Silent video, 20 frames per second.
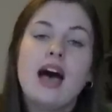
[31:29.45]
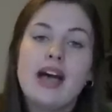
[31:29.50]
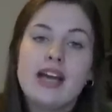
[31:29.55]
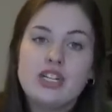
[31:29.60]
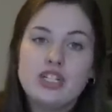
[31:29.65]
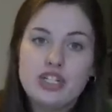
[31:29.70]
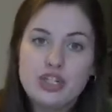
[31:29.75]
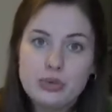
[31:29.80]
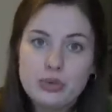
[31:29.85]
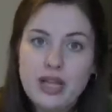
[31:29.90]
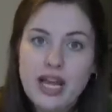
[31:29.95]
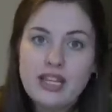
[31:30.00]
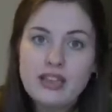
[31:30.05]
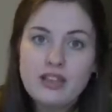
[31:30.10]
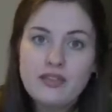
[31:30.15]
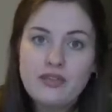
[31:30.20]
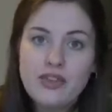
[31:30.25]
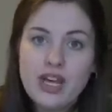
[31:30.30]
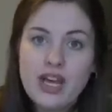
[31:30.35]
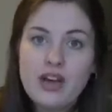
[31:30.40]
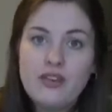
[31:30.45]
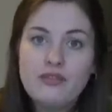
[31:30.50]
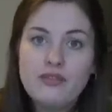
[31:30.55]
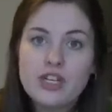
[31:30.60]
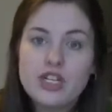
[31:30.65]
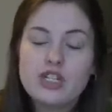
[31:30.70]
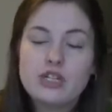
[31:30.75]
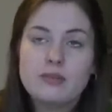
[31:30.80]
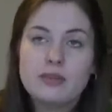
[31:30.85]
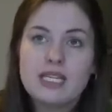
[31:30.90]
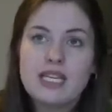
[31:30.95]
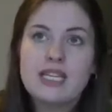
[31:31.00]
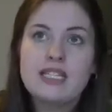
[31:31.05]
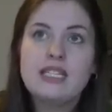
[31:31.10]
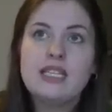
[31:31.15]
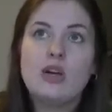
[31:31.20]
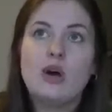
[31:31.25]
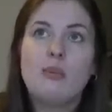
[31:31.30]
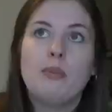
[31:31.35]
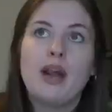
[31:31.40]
I do like the fit of Fish Lips Kiss Heel,